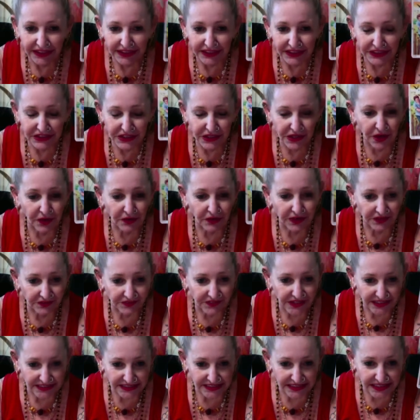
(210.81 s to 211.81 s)
you know,
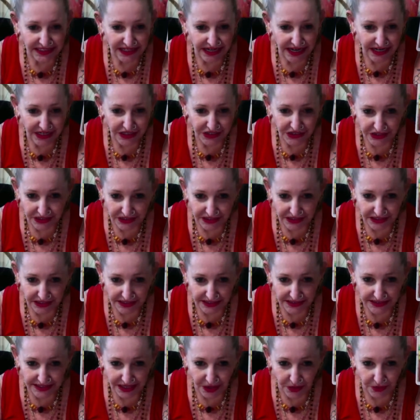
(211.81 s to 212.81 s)
investigation
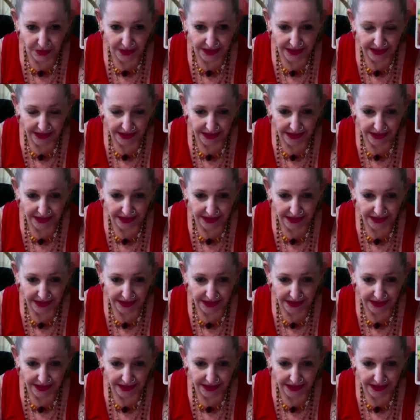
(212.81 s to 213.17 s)
is going,